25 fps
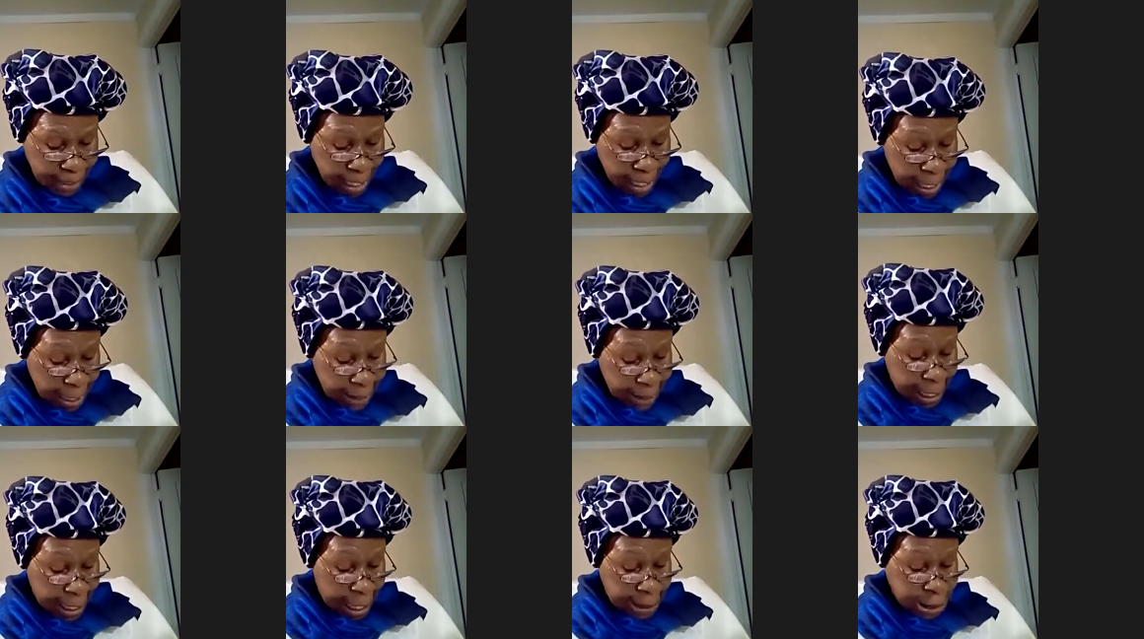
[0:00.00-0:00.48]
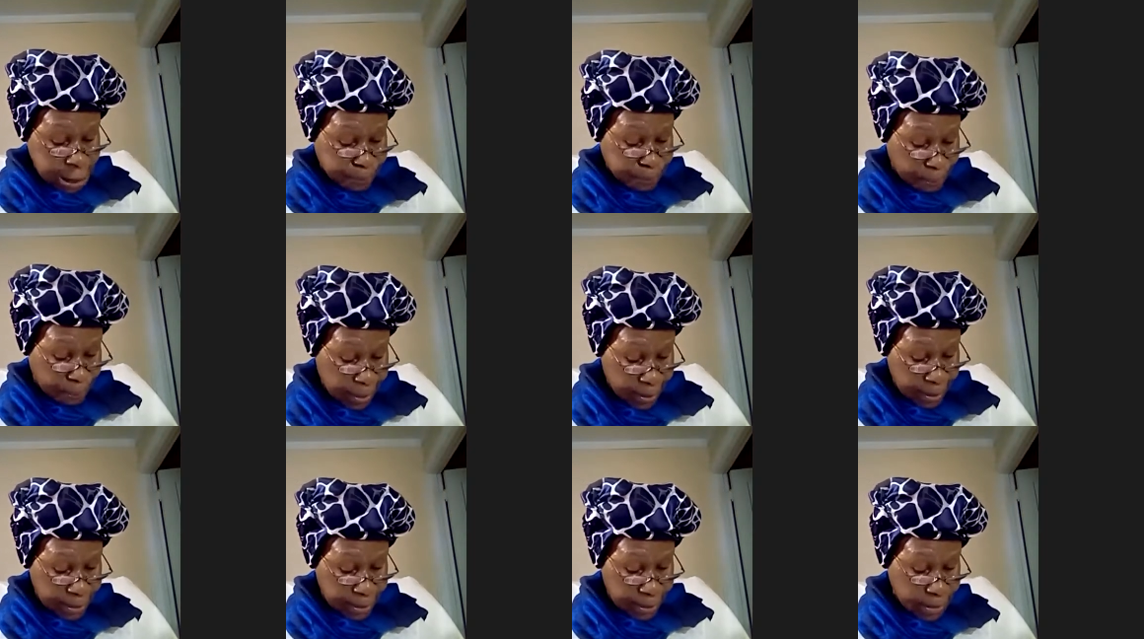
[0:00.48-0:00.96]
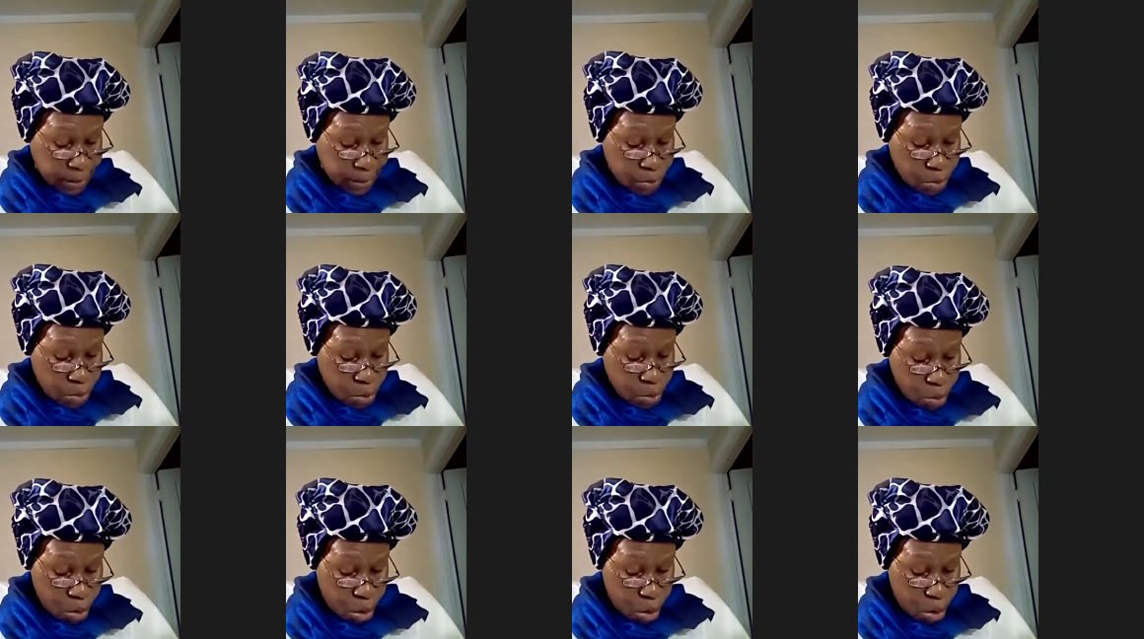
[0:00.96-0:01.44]
The spirit
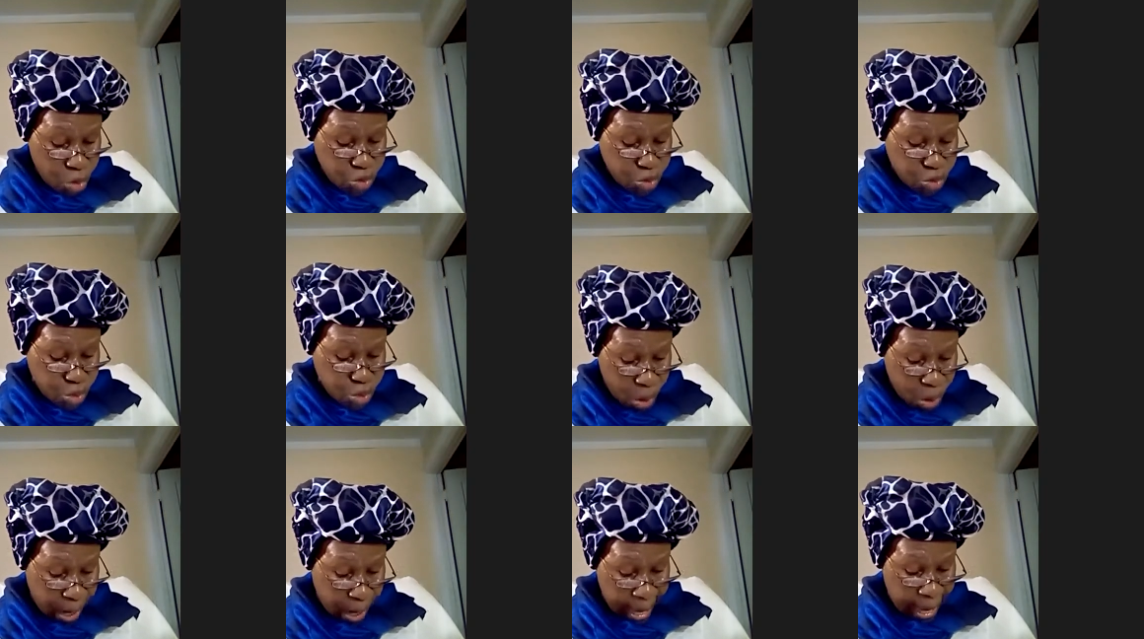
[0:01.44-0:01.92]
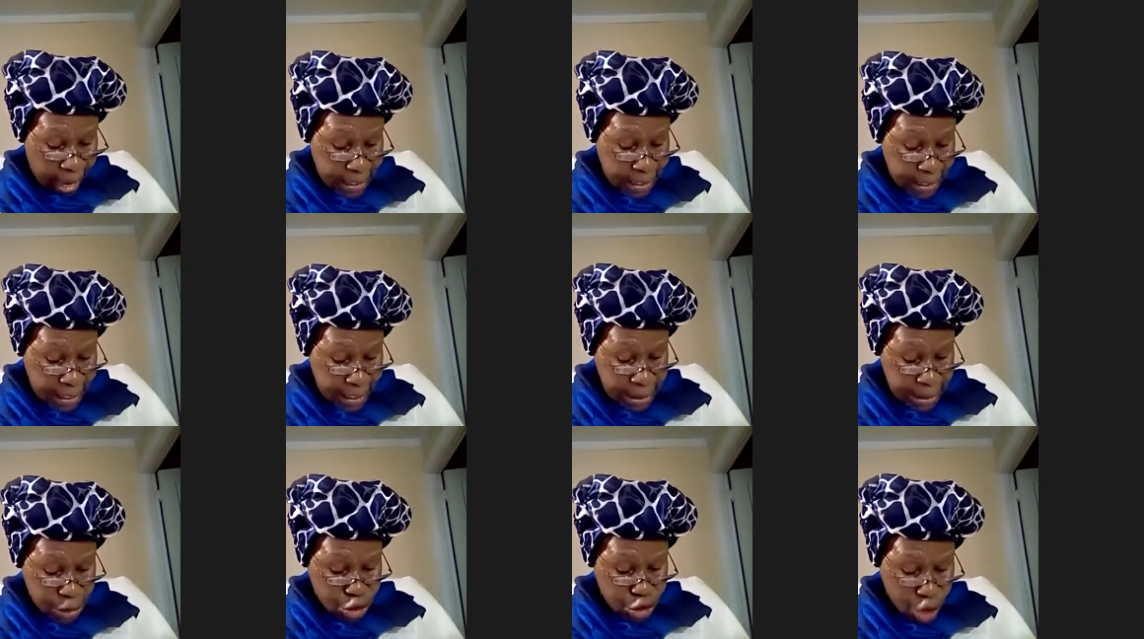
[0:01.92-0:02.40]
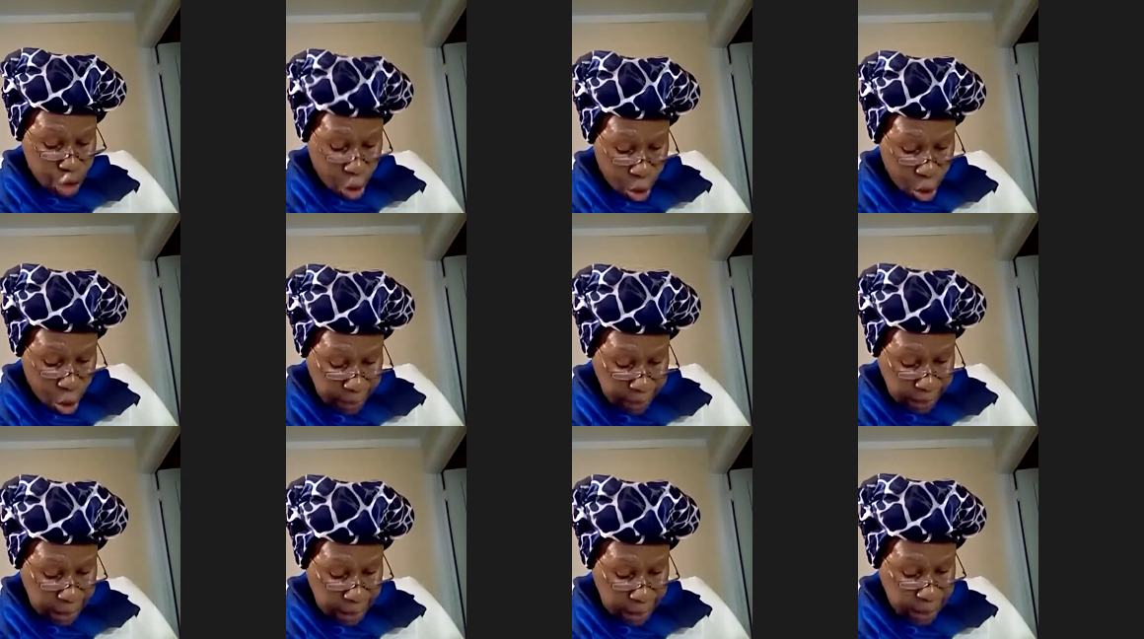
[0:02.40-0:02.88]
who dwell in
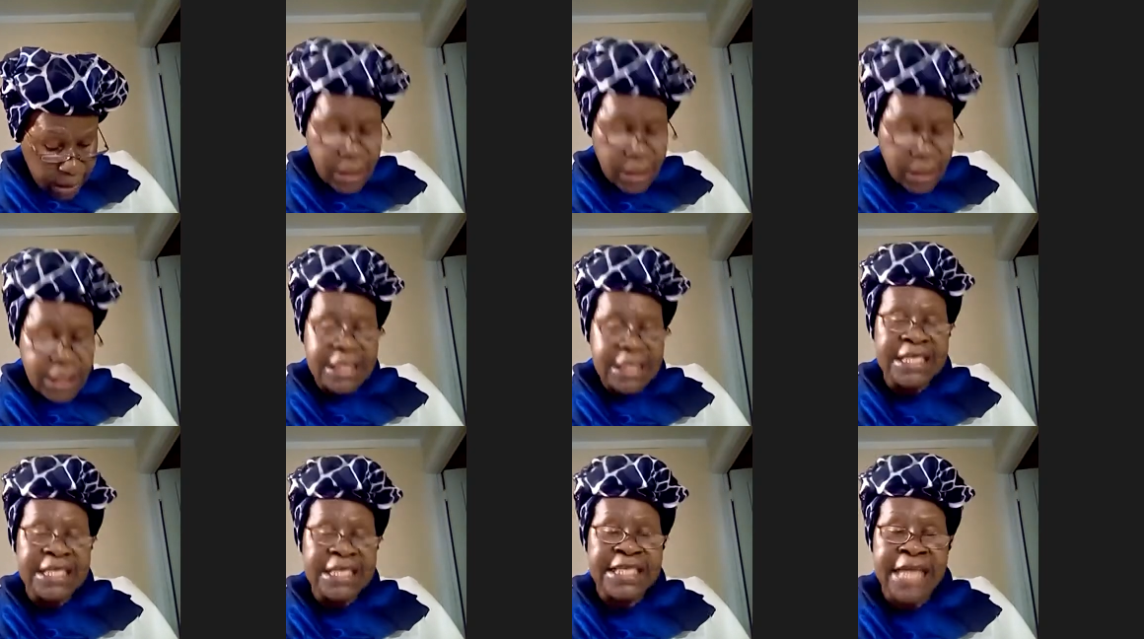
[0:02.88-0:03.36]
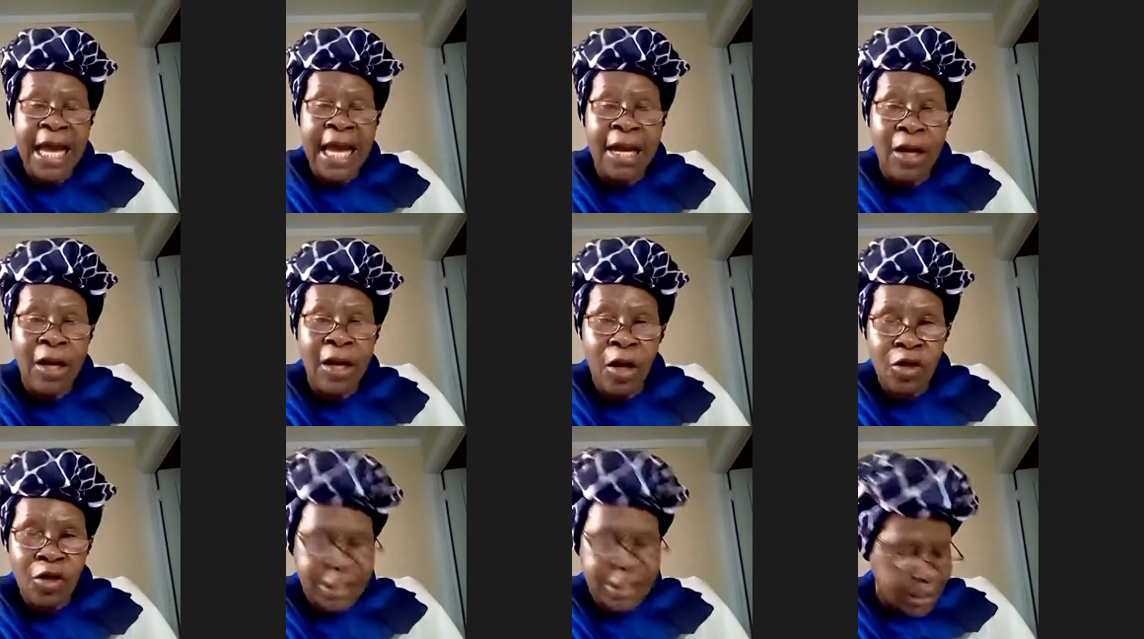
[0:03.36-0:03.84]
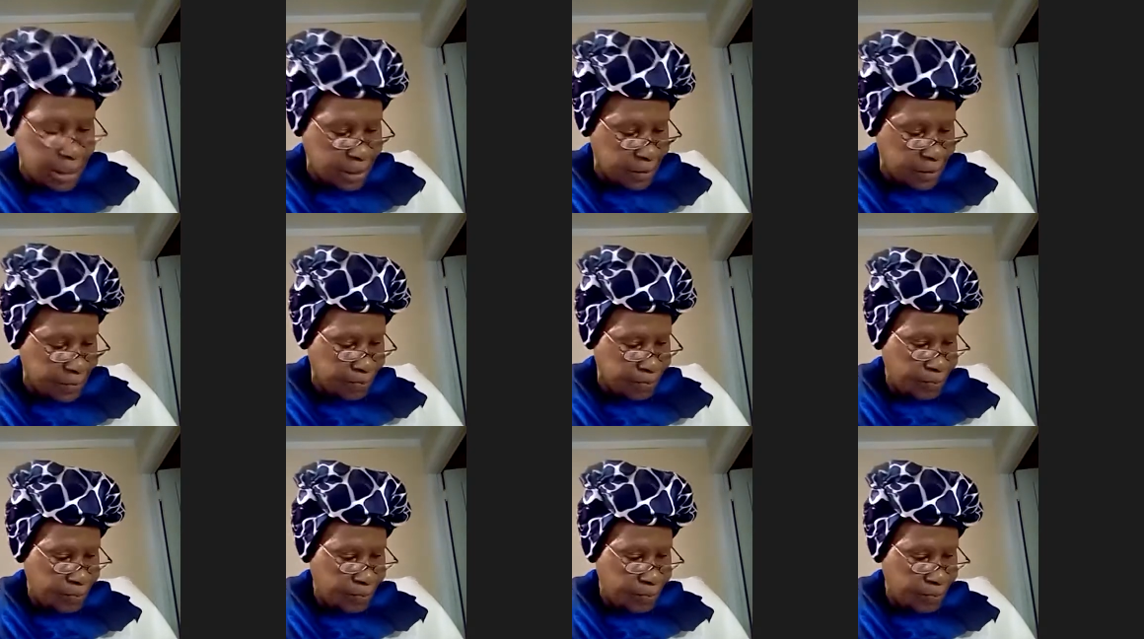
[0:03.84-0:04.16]
joining jealousy.